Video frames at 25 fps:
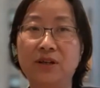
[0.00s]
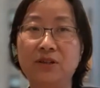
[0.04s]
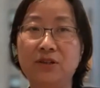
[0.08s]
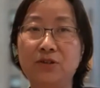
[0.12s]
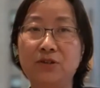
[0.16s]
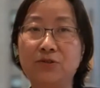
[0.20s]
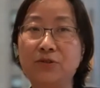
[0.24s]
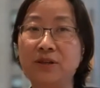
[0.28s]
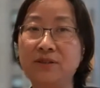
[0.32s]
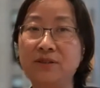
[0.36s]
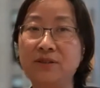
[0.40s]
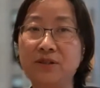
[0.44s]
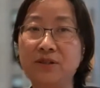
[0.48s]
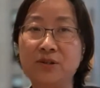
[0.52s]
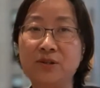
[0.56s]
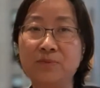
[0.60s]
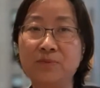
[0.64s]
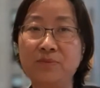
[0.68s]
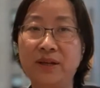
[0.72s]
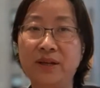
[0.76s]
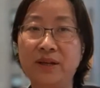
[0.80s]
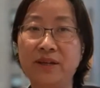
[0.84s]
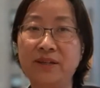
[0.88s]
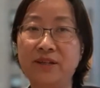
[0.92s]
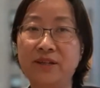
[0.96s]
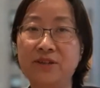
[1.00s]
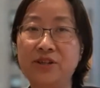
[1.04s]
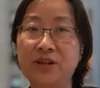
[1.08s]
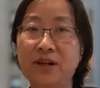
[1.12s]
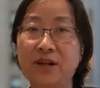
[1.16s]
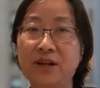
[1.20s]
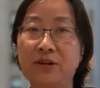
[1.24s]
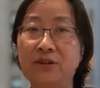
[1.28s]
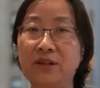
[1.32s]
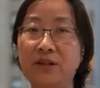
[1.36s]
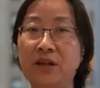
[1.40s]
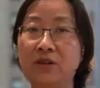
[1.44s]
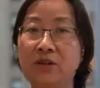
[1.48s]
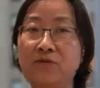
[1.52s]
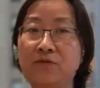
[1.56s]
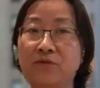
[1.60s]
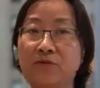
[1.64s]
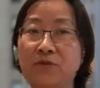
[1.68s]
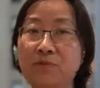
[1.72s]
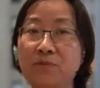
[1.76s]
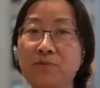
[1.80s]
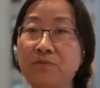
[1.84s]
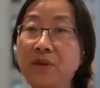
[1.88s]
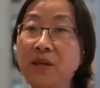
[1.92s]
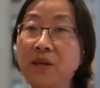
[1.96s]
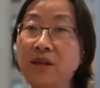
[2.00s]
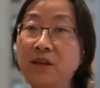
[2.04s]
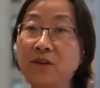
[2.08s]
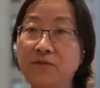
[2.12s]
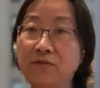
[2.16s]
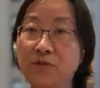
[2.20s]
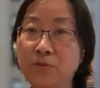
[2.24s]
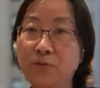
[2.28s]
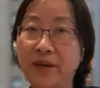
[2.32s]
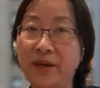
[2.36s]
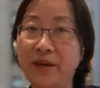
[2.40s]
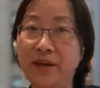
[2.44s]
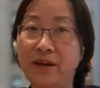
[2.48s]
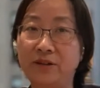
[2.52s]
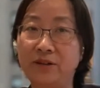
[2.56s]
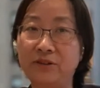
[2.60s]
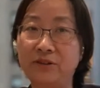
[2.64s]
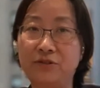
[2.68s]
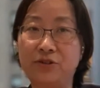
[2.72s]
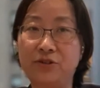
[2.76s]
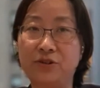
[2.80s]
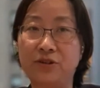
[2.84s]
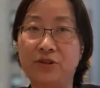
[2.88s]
The transition plan at Shell allows for meaningful payout to